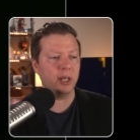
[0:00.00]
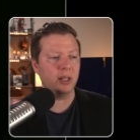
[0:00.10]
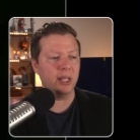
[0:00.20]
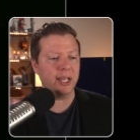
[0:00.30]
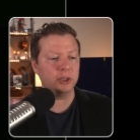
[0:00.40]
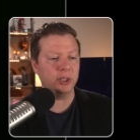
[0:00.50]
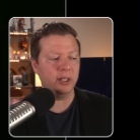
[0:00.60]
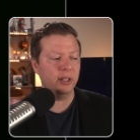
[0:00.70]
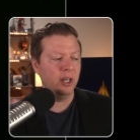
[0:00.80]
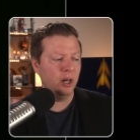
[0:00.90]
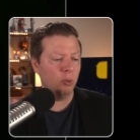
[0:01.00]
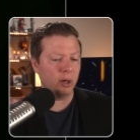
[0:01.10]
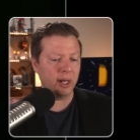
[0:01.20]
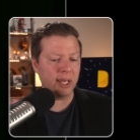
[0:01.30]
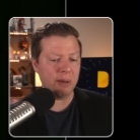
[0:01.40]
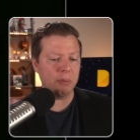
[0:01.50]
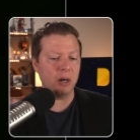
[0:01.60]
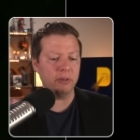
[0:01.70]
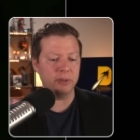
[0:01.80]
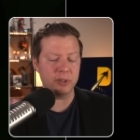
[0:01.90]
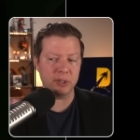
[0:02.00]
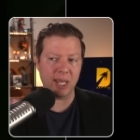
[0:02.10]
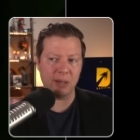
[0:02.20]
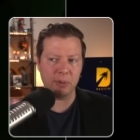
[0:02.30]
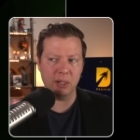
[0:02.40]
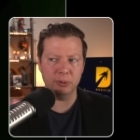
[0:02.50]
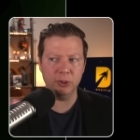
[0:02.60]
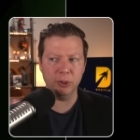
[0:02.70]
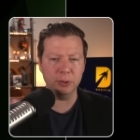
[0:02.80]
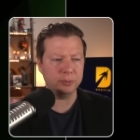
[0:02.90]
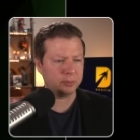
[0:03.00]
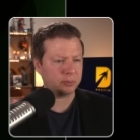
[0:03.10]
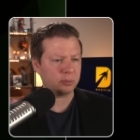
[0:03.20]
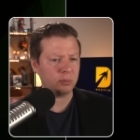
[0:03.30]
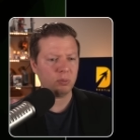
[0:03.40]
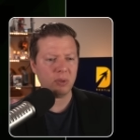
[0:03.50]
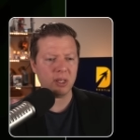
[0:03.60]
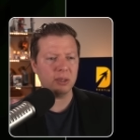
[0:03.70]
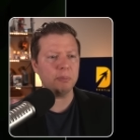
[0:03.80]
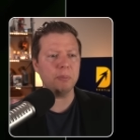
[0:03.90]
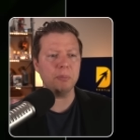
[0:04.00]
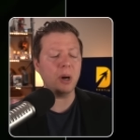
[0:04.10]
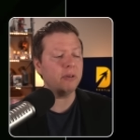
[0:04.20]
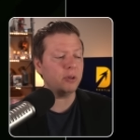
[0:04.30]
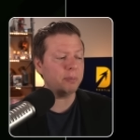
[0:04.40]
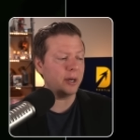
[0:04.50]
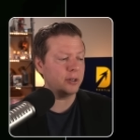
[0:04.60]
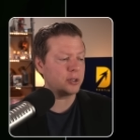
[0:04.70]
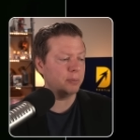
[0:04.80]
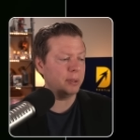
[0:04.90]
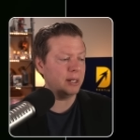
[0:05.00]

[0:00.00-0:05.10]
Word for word: collection. We're going to get Marvel versus Capcom 2. The Marvel Punisher beat